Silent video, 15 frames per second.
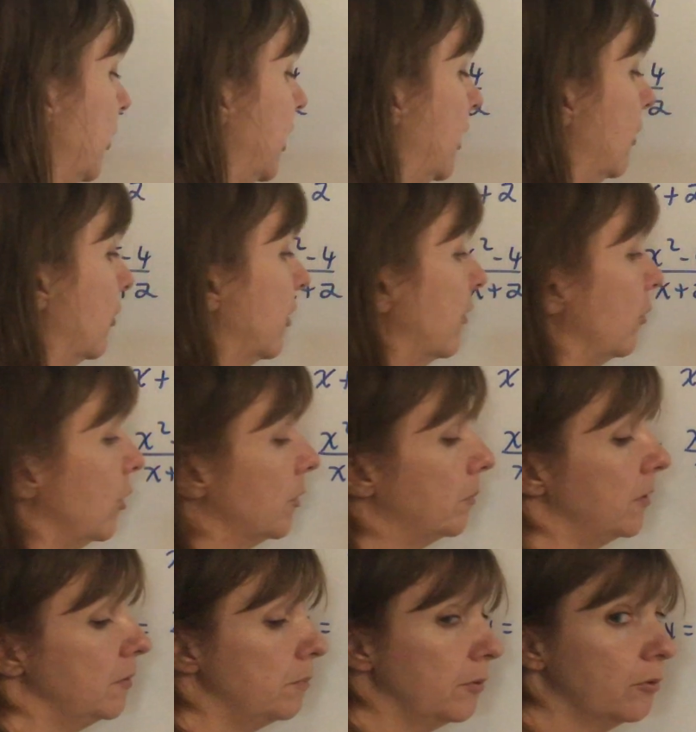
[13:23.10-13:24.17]
here is where
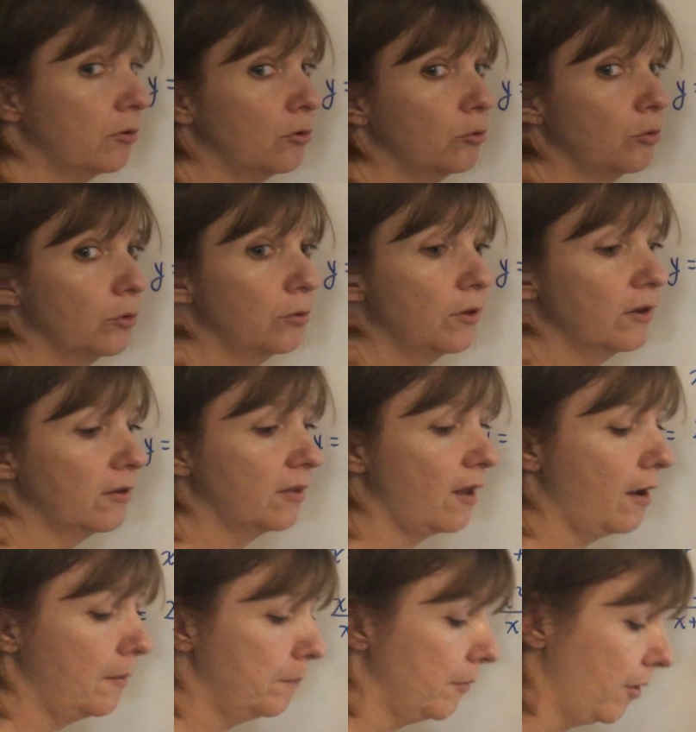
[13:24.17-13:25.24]
people screwed this
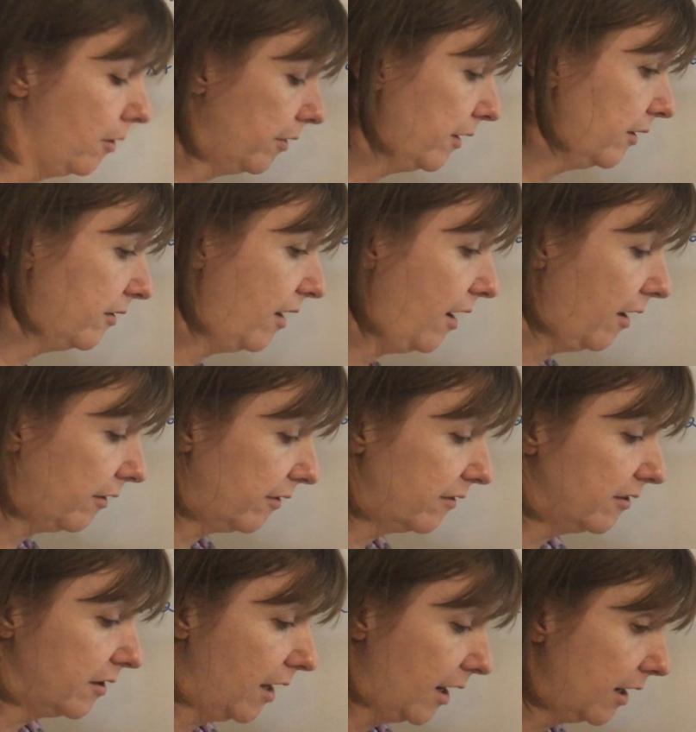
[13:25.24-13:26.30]
up on the test.
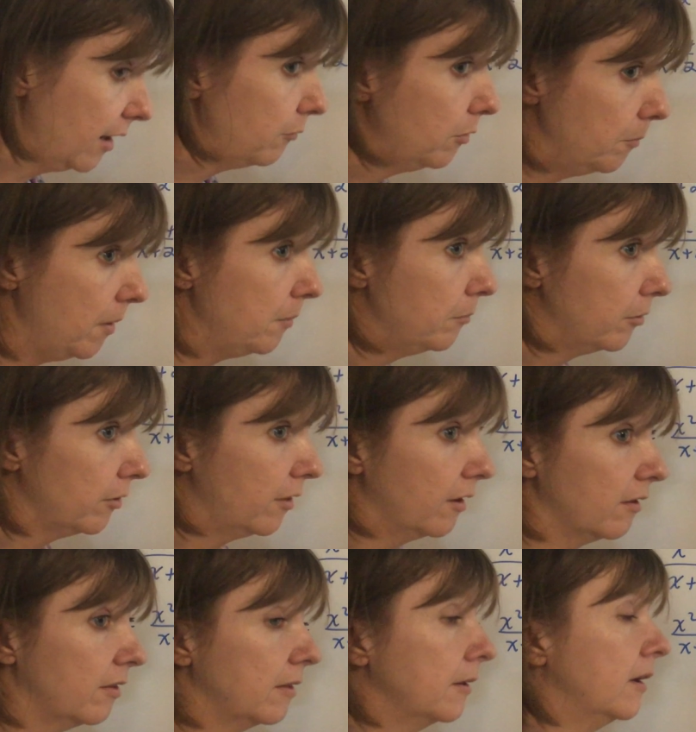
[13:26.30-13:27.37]
Again, I remember
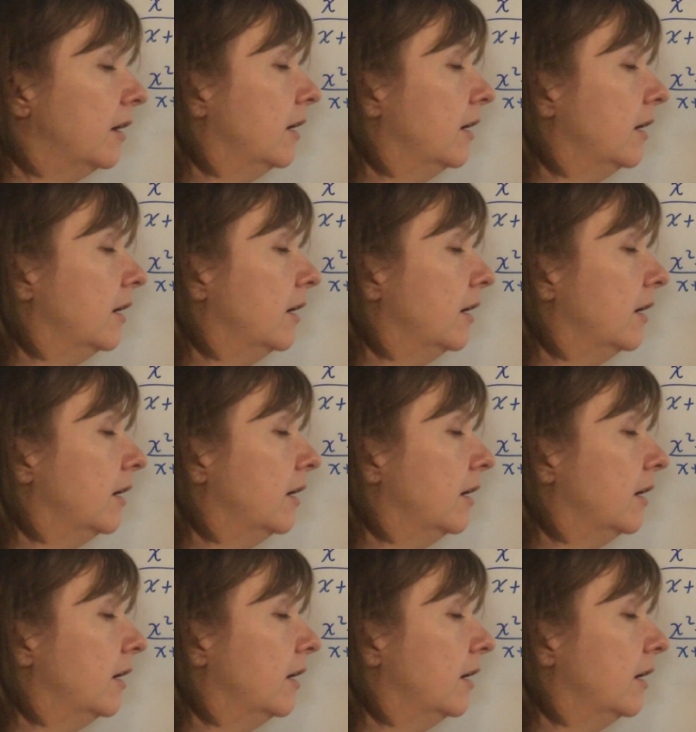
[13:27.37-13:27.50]
this.